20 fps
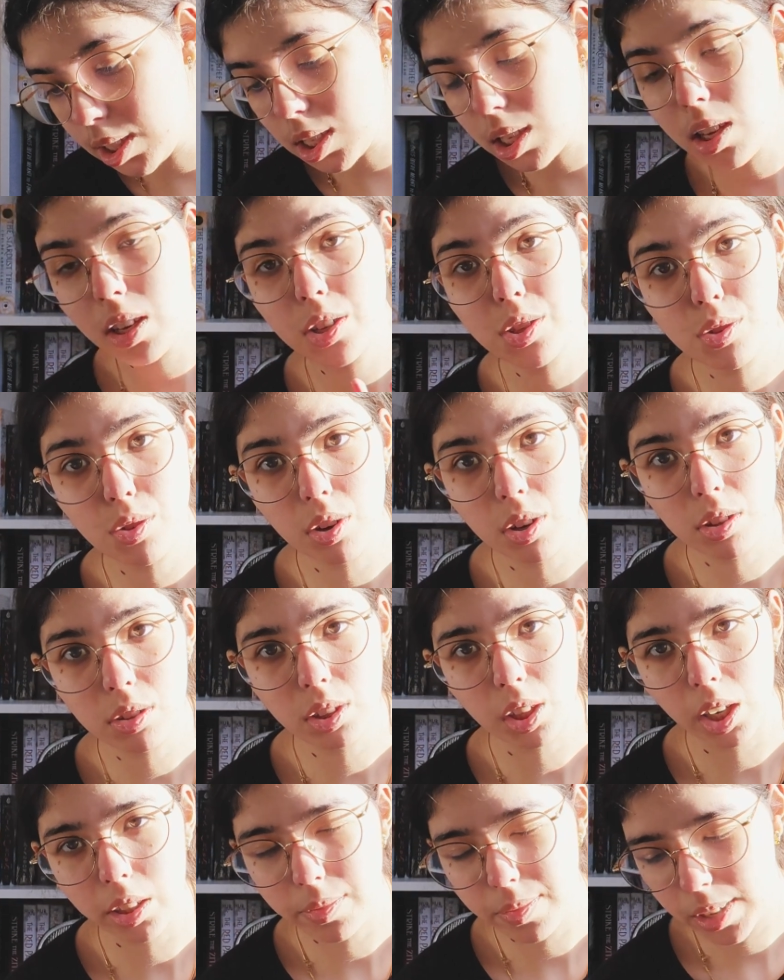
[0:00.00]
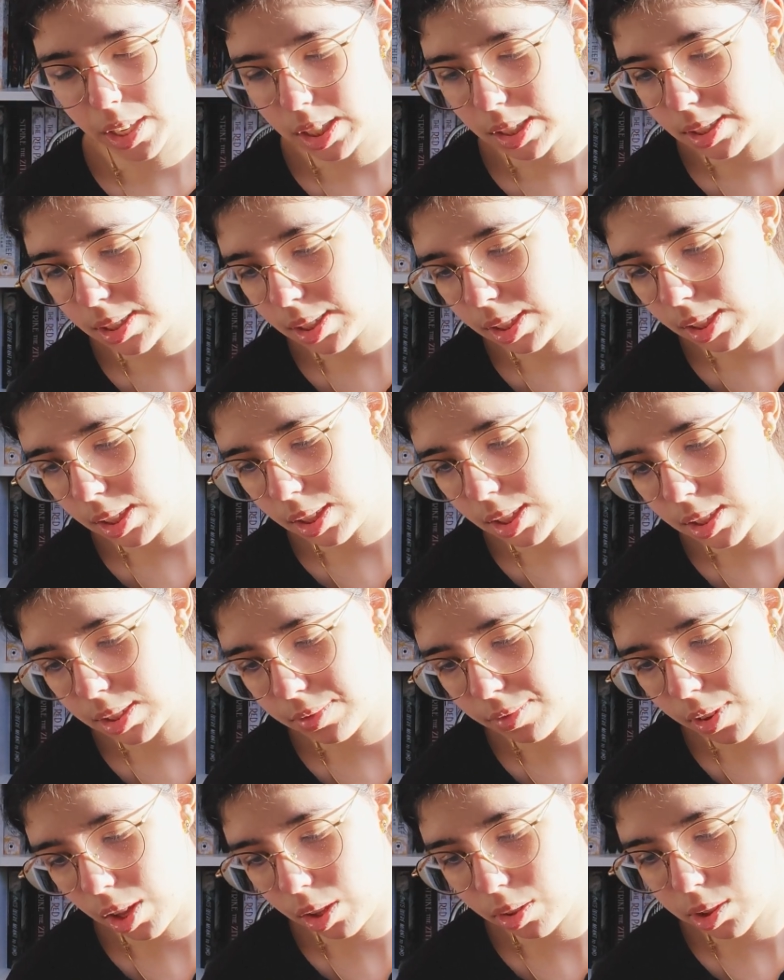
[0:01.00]
a historical dark fantasy. This
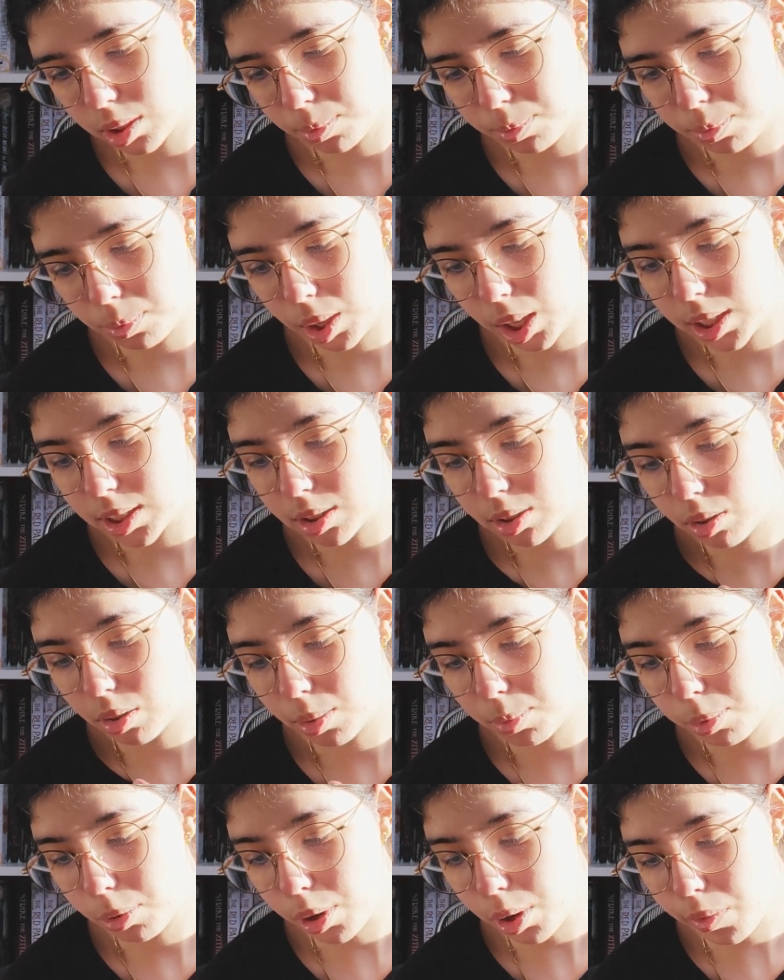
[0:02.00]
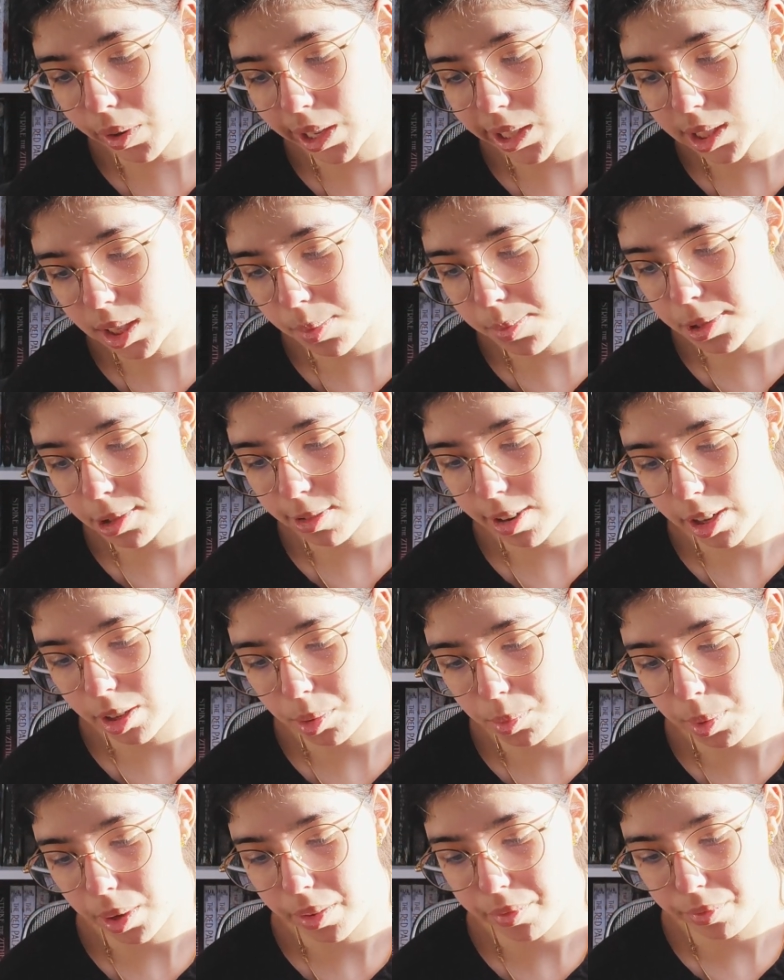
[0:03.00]
follows, so a boy wakes up
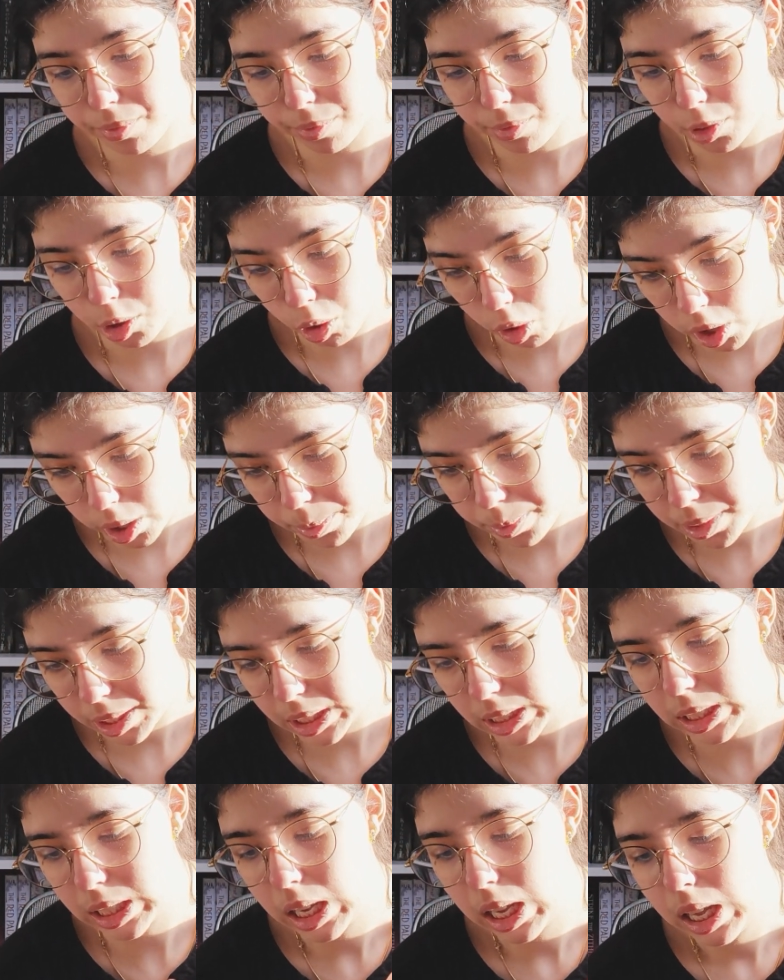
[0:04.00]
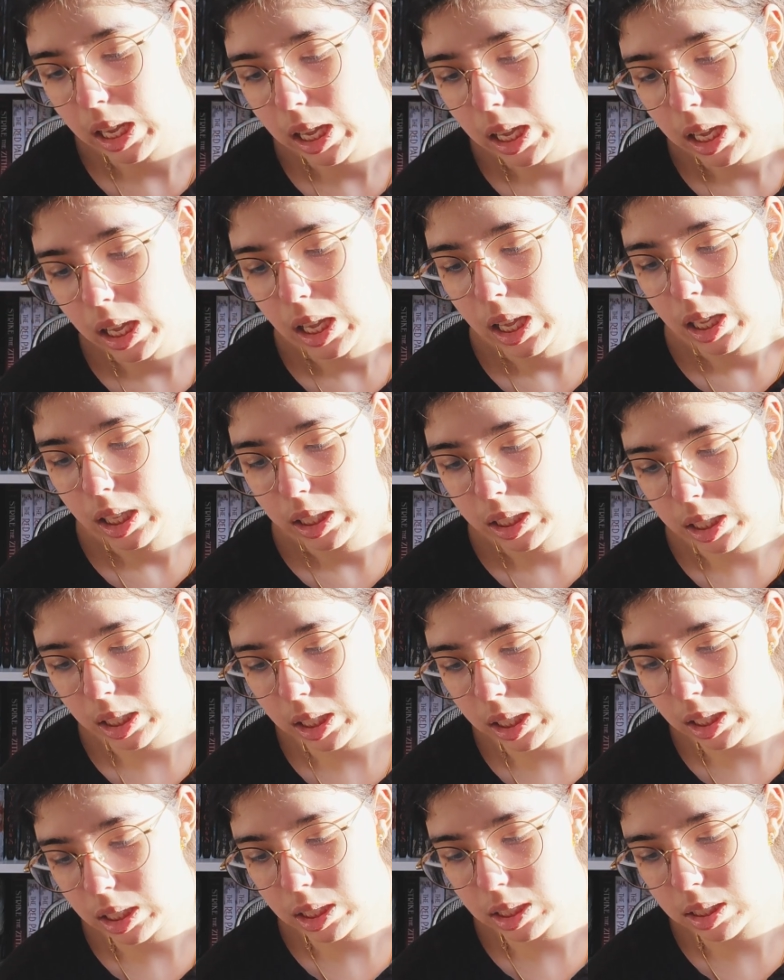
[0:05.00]
surrounded by corpses.
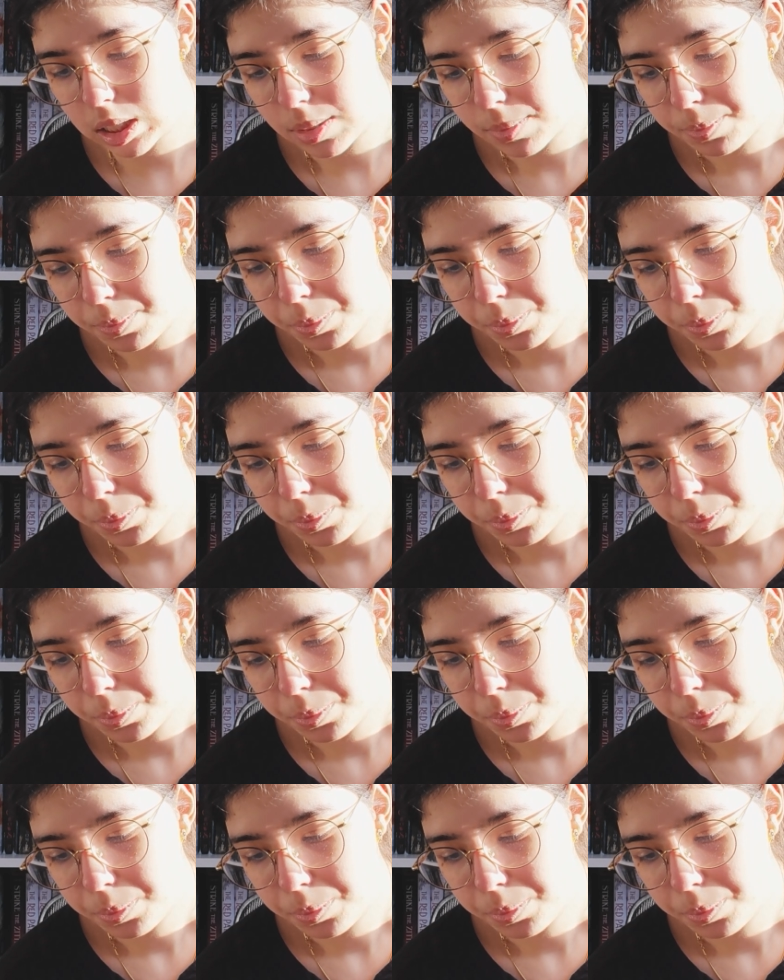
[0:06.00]
He's